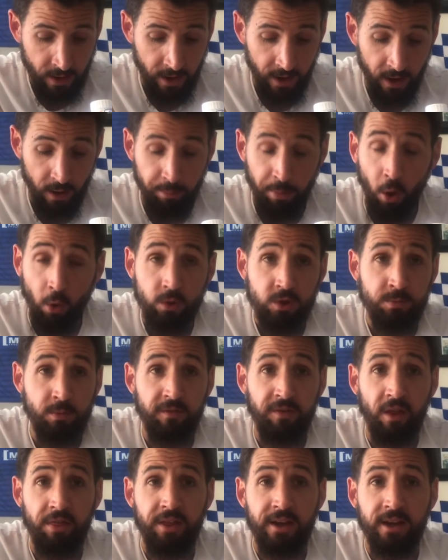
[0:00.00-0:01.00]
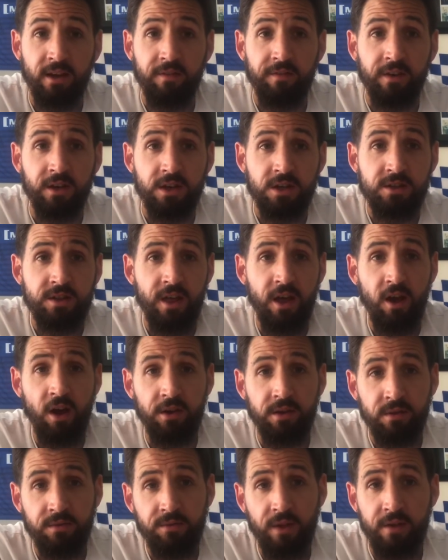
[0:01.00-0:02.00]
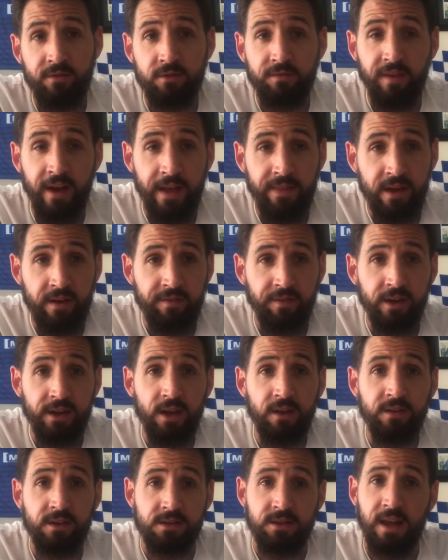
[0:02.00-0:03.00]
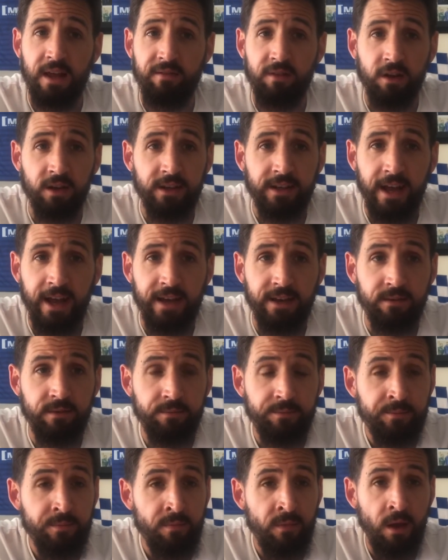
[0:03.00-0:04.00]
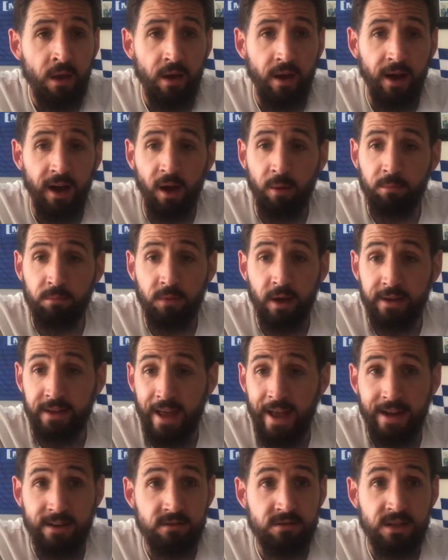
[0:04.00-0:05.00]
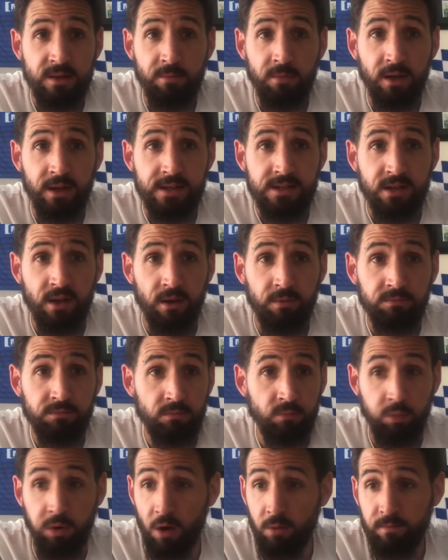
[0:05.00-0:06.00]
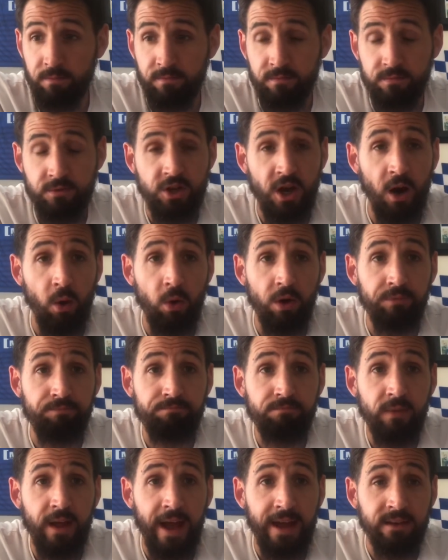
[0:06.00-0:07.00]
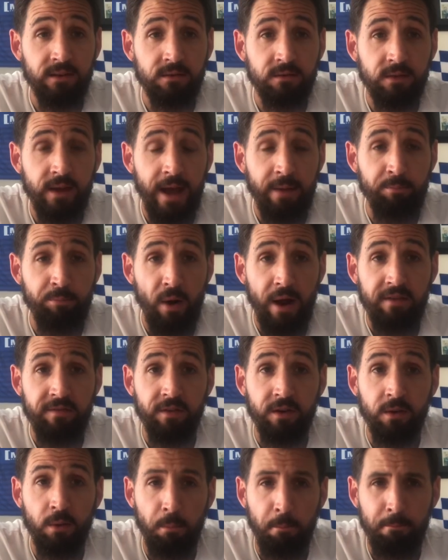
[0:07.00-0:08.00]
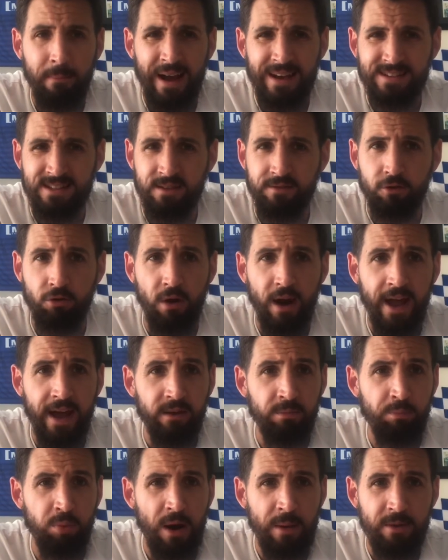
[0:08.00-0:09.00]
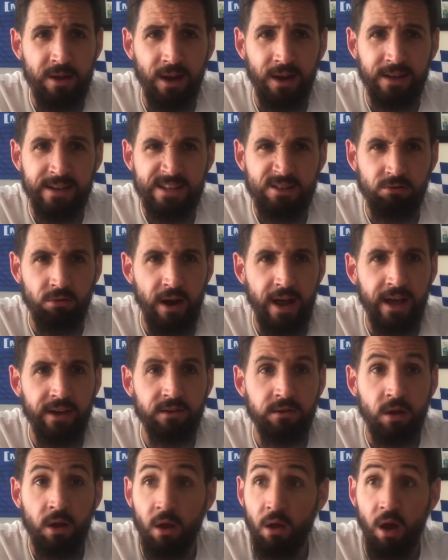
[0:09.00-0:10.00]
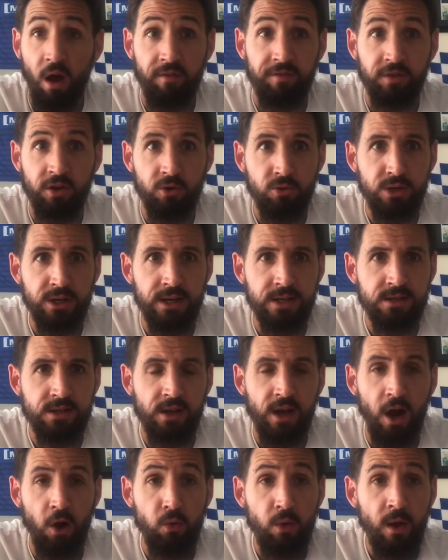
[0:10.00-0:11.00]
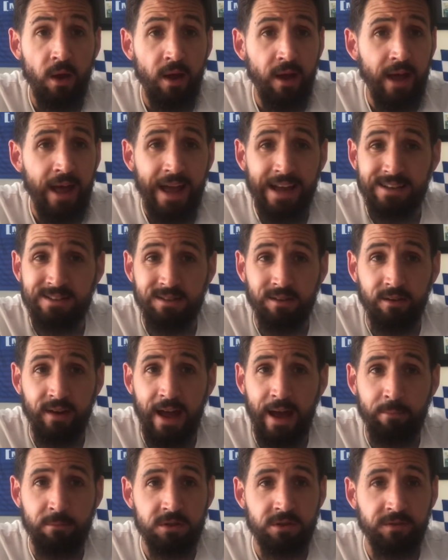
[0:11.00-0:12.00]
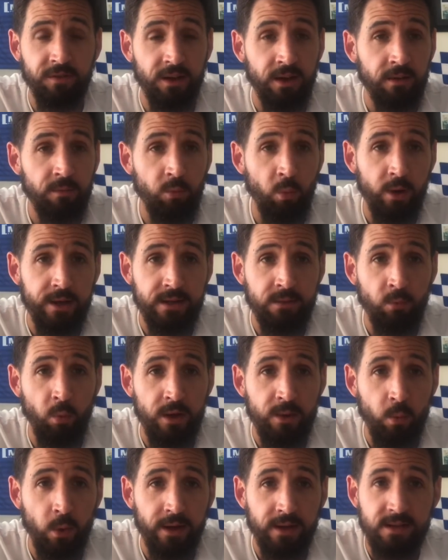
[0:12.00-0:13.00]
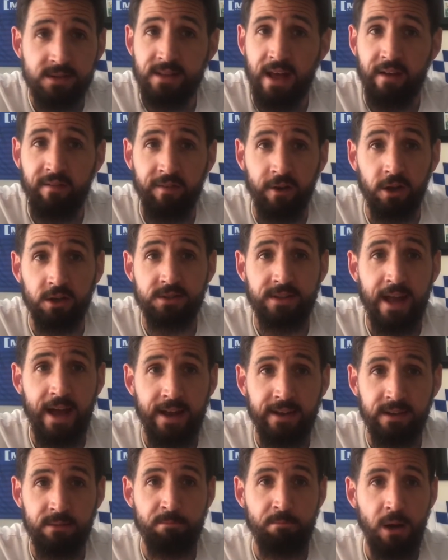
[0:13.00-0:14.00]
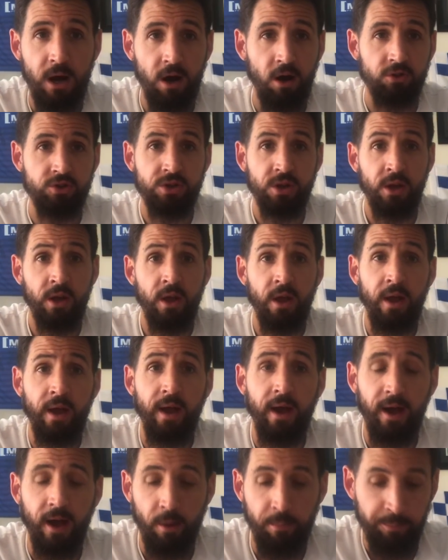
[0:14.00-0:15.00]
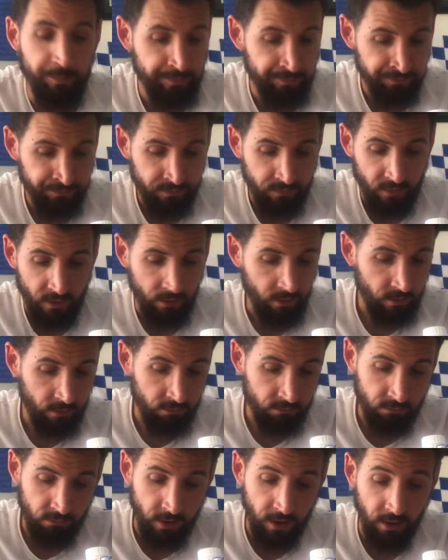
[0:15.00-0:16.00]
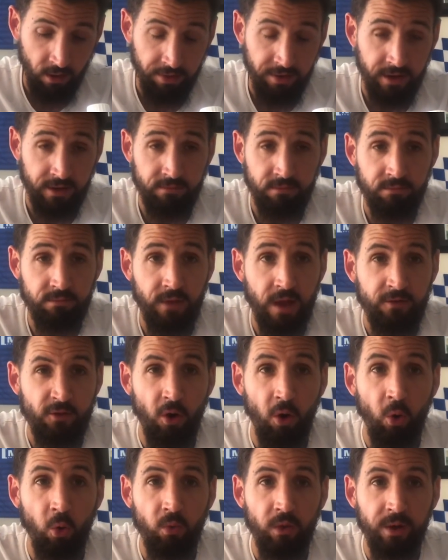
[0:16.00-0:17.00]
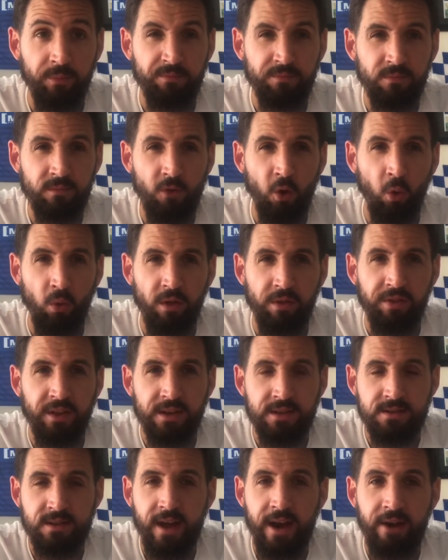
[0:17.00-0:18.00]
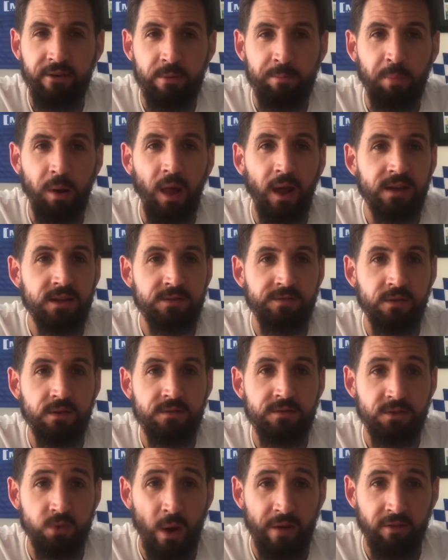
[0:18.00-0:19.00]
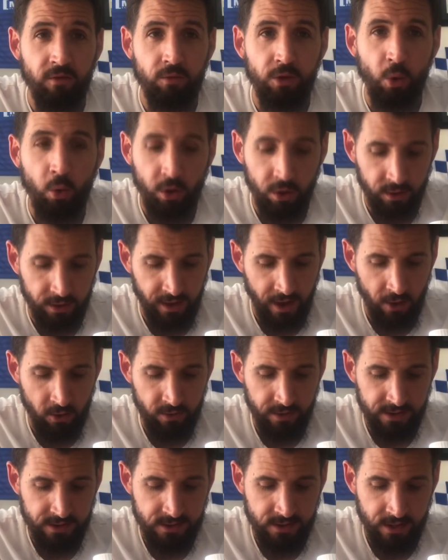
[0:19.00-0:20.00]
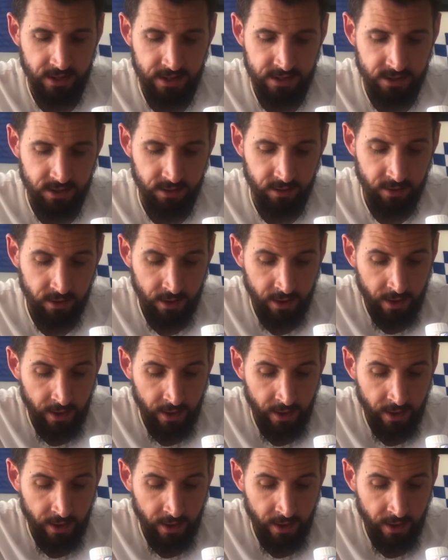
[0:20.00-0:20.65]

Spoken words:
Portsmouth, I think, have finished third. They've found their feet at this level again. Again, similarly to, well, Charlton and Bradford. Massive ground, Premier League ground a few years ago. Excellent atmosphere. We witnessed that firsthand in March. And I think they've got all the things there in place to have a real good go this season.